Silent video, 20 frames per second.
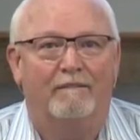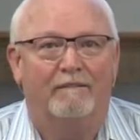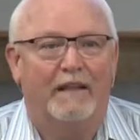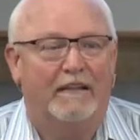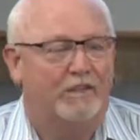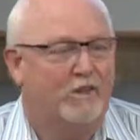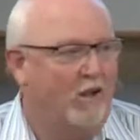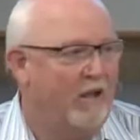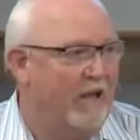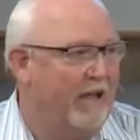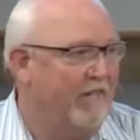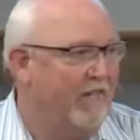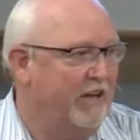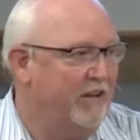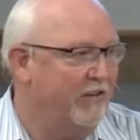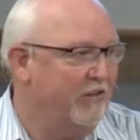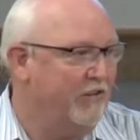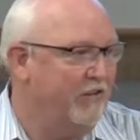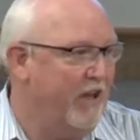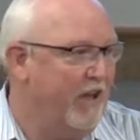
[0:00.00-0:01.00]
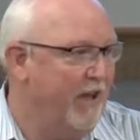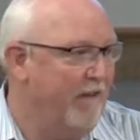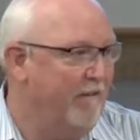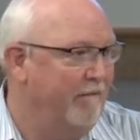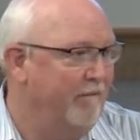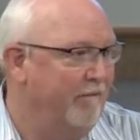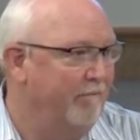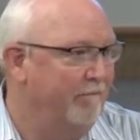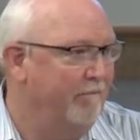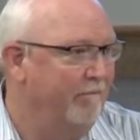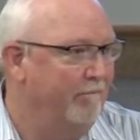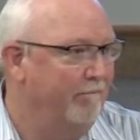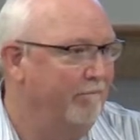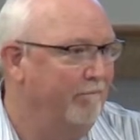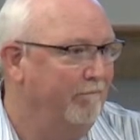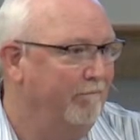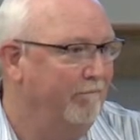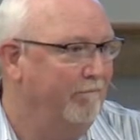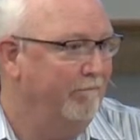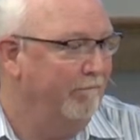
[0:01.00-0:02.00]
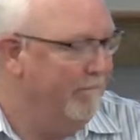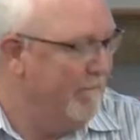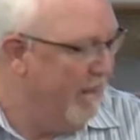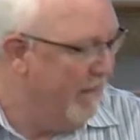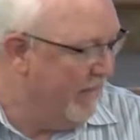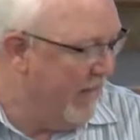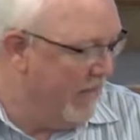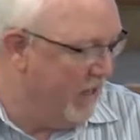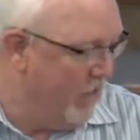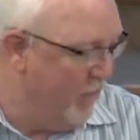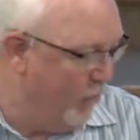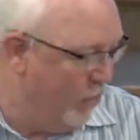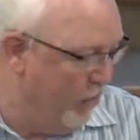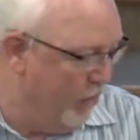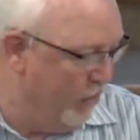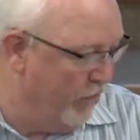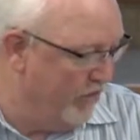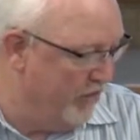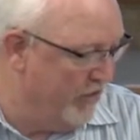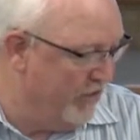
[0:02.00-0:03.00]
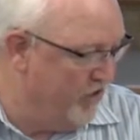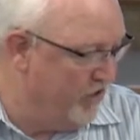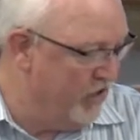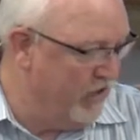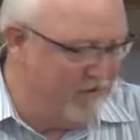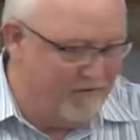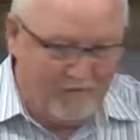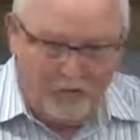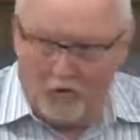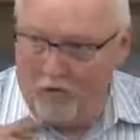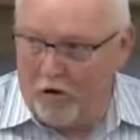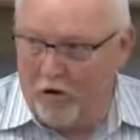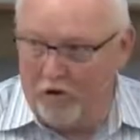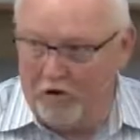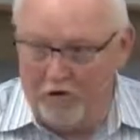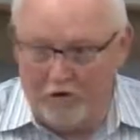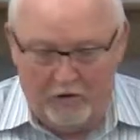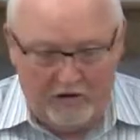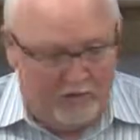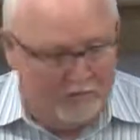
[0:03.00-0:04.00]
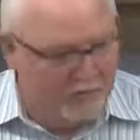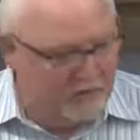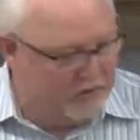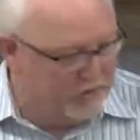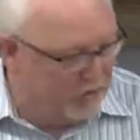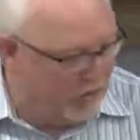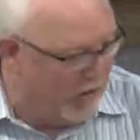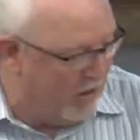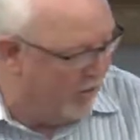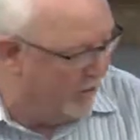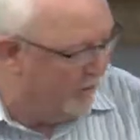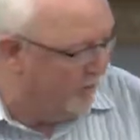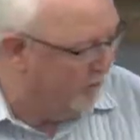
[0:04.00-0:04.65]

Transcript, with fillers: that's all I've got to say. Thank you for your attention and for all your input as well.